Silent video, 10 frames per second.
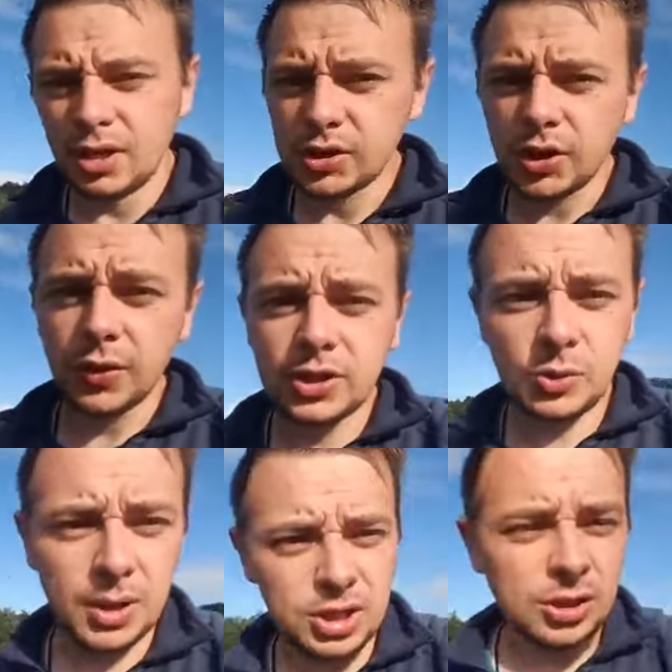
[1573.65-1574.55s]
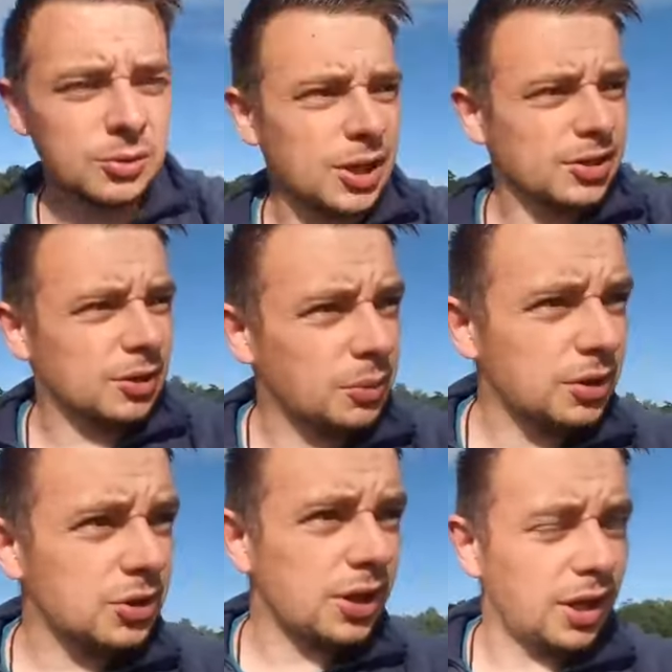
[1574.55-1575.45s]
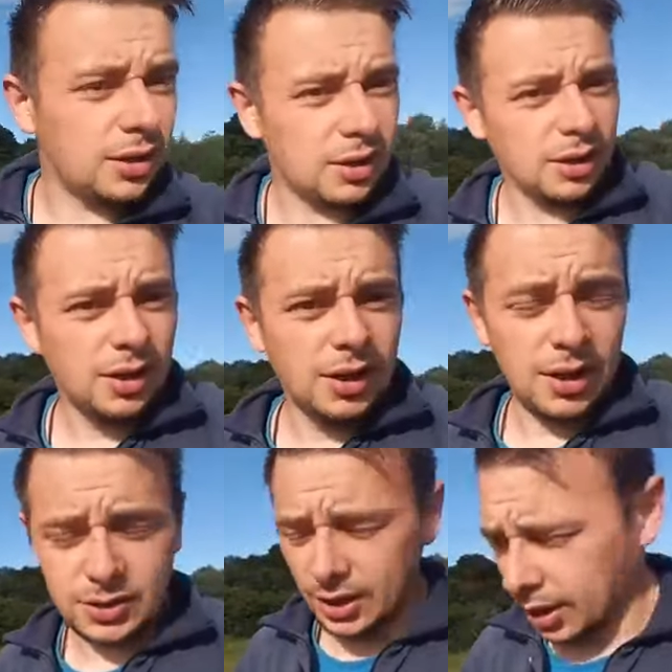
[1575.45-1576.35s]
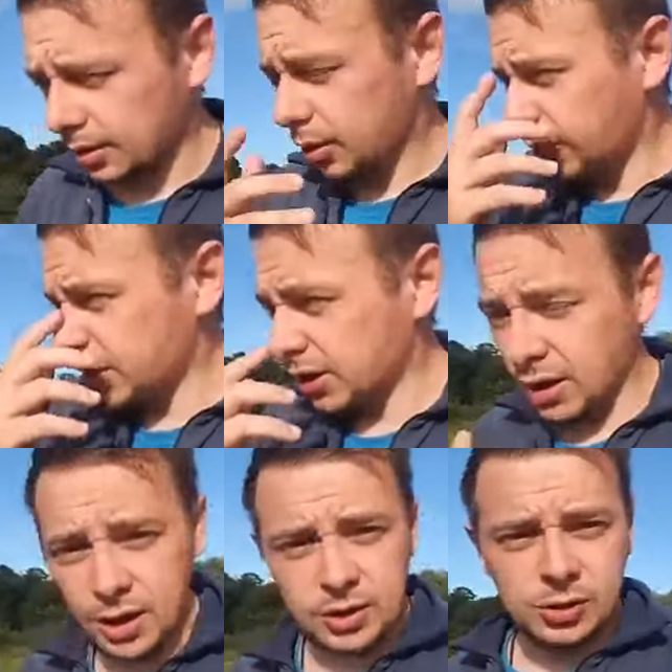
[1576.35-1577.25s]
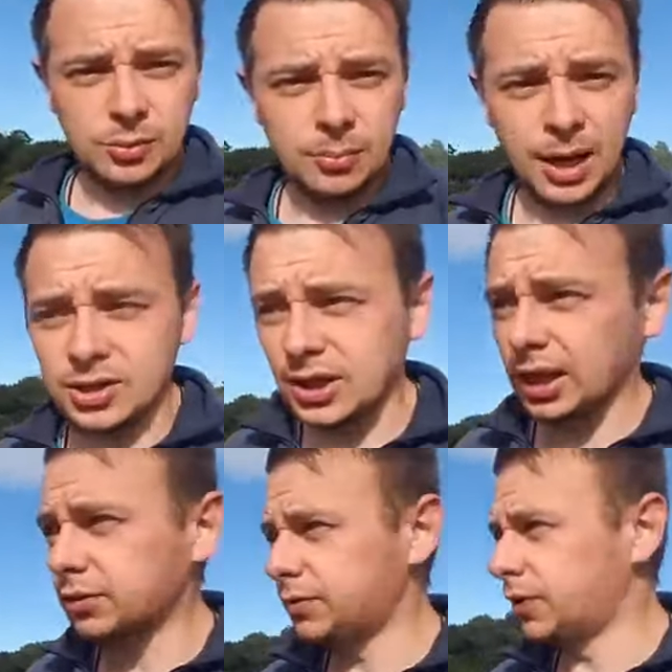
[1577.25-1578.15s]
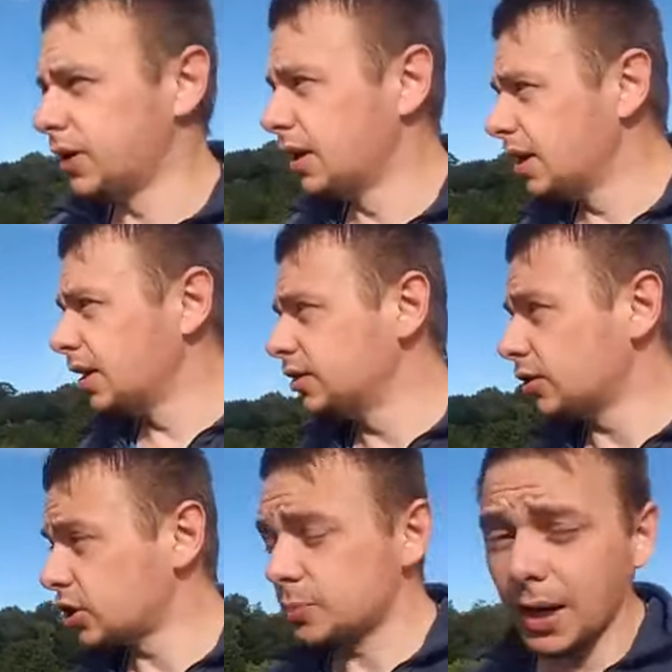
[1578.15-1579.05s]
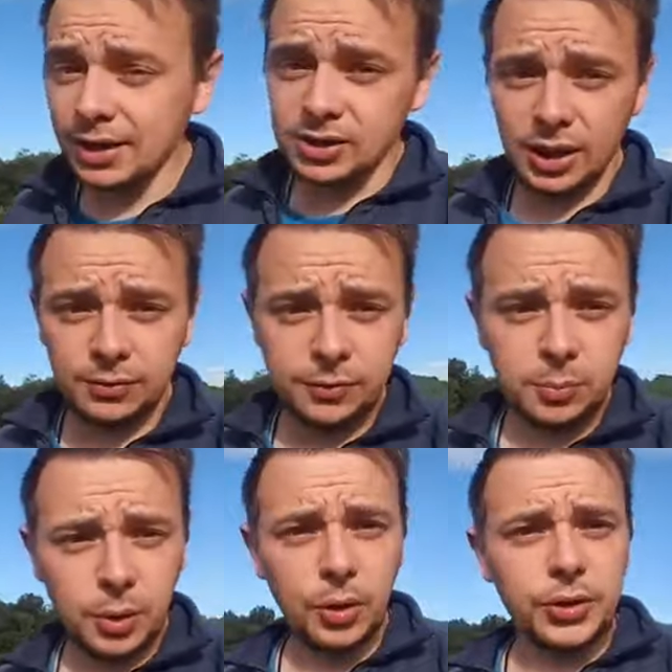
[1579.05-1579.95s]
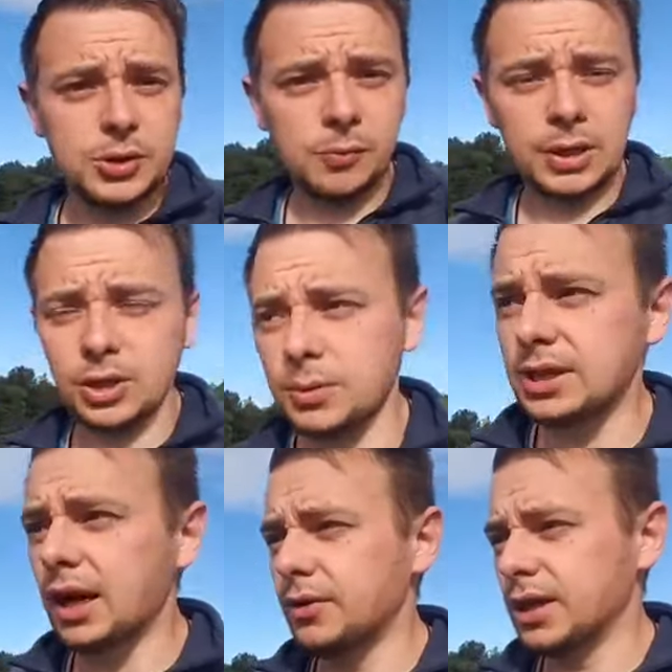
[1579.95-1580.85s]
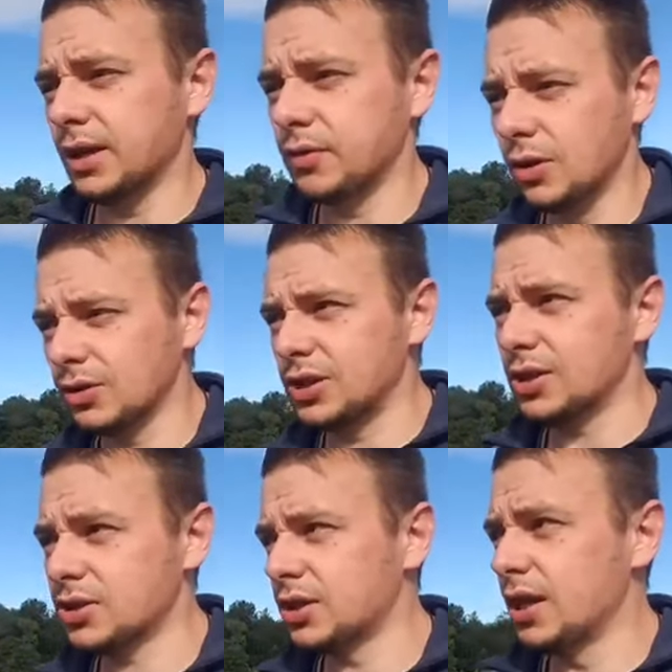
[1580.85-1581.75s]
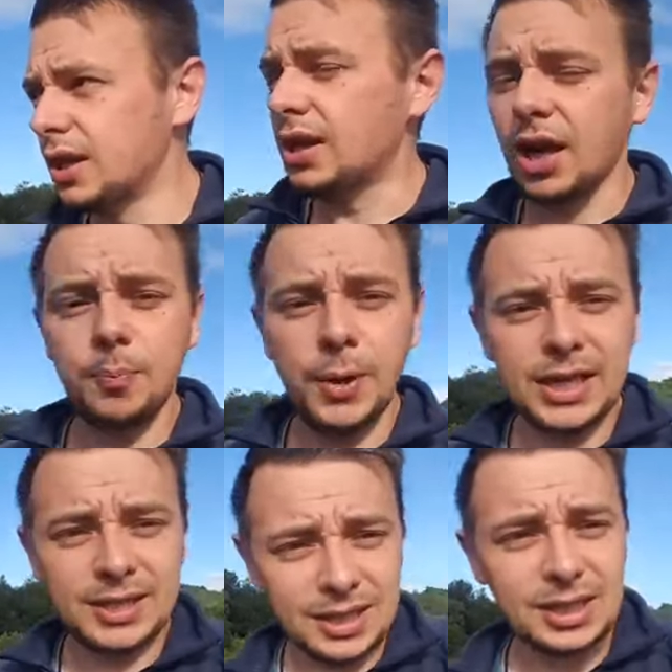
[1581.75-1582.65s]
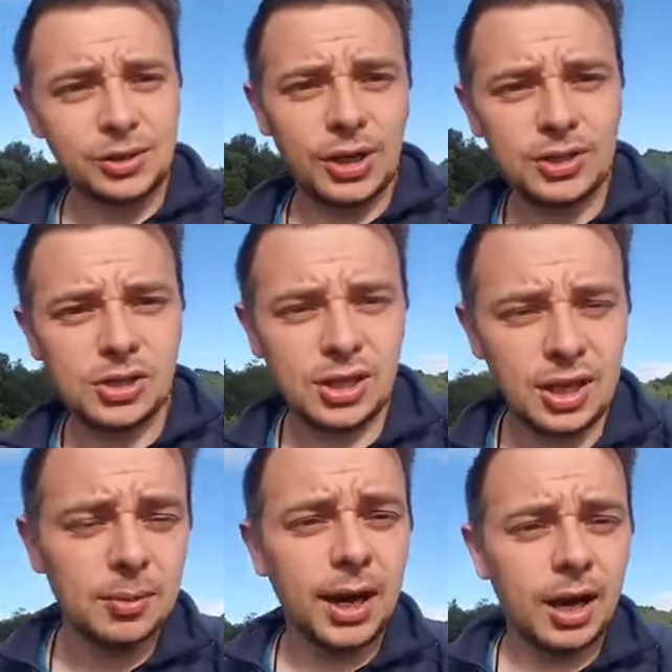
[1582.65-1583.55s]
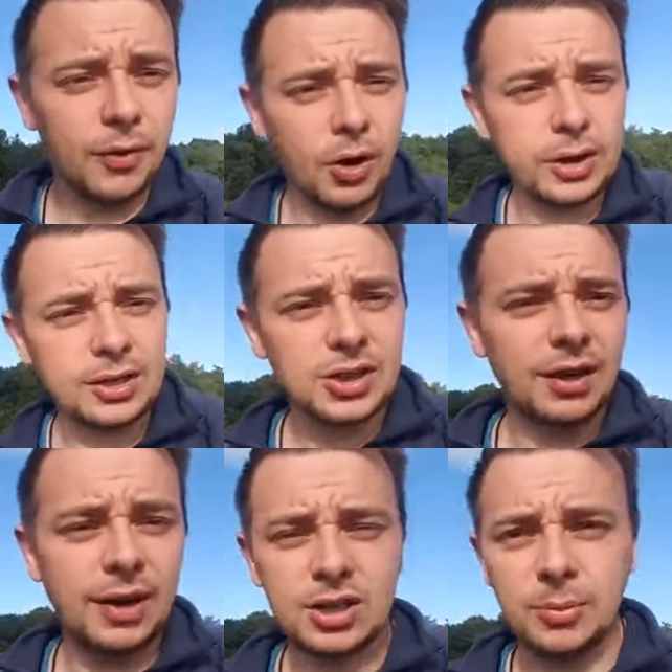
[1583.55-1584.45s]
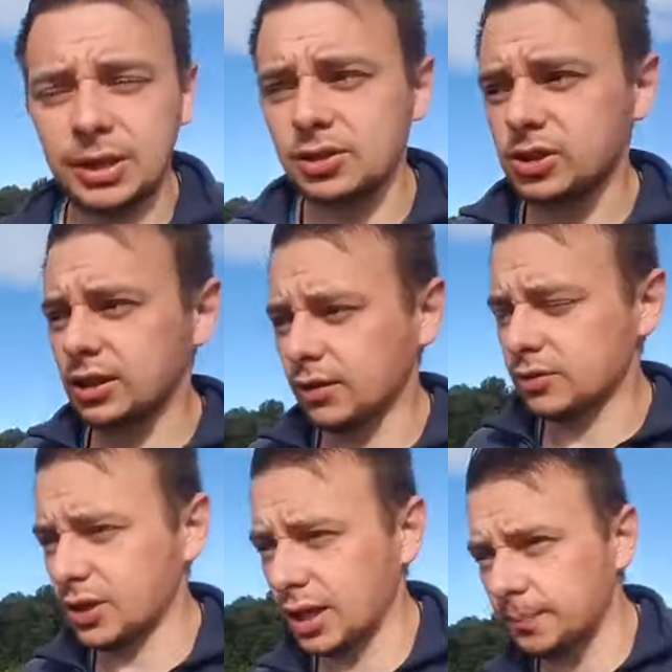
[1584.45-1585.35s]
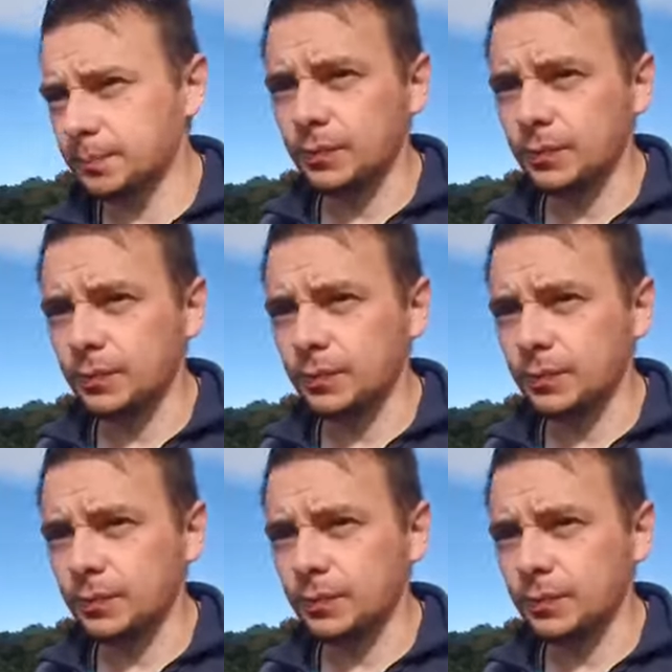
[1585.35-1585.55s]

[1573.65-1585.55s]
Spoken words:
So there is some issues actually with the site, is that over the years myself, not just myself, but others who've been coming down here have noticed a big decrease in the amount of orchids that have actually been seen on site.